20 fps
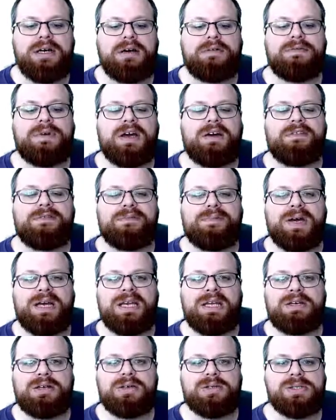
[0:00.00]
if we have
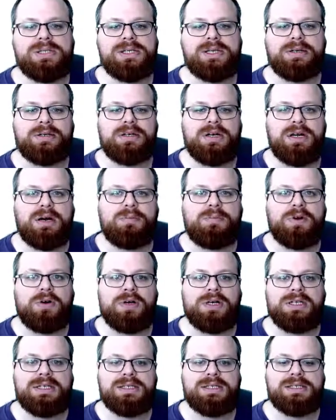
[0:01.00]
many co-circular
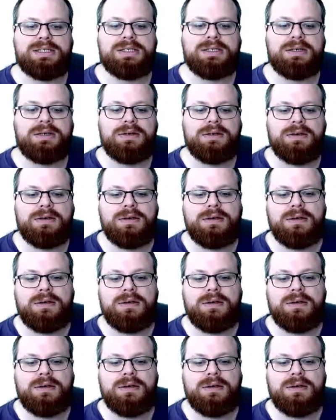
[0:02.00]
points.